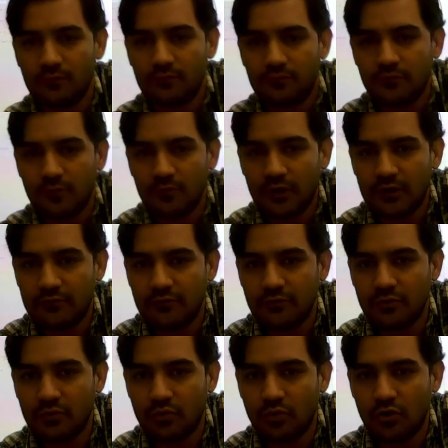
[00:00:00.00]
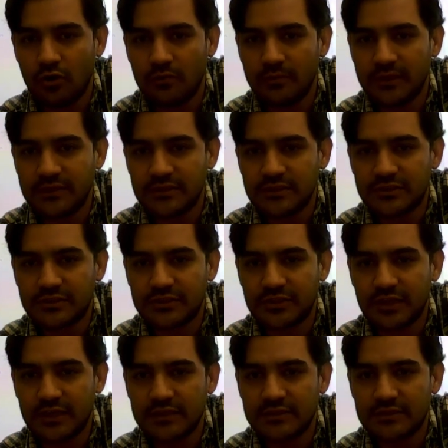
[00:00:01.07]
formula for von Mises
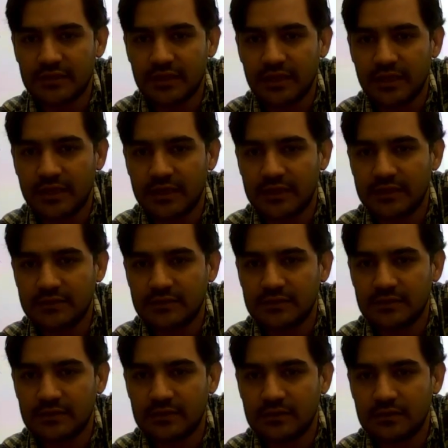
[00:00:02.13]
stress is